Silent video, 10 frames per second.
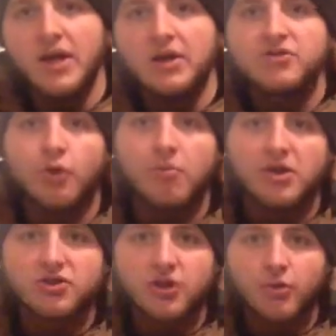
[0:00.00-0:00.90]
so
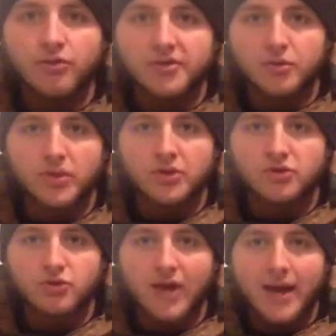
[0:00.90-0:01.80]
much so that the rear
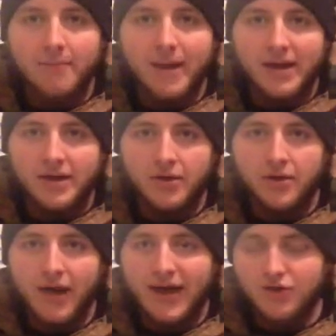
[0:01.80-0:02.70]
strap back
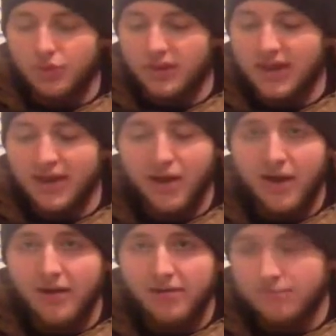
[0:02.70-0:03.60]
here actually cannot